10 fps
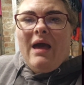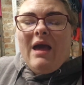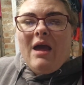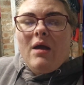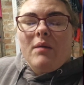
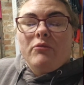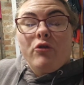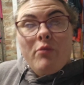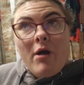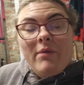
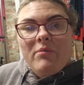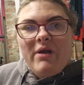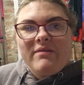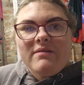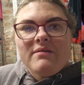2 barbell
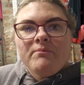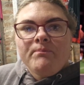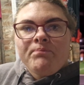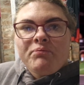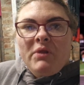presses.
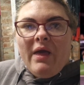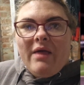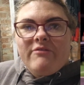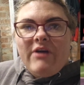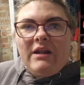
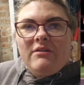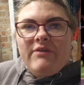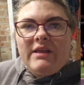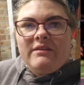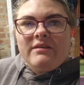The final
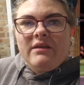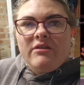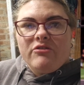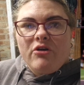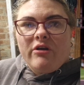event,
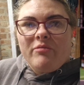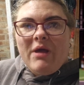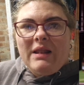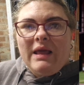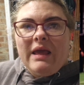the circus
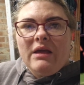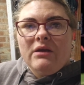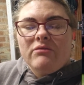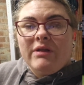medley,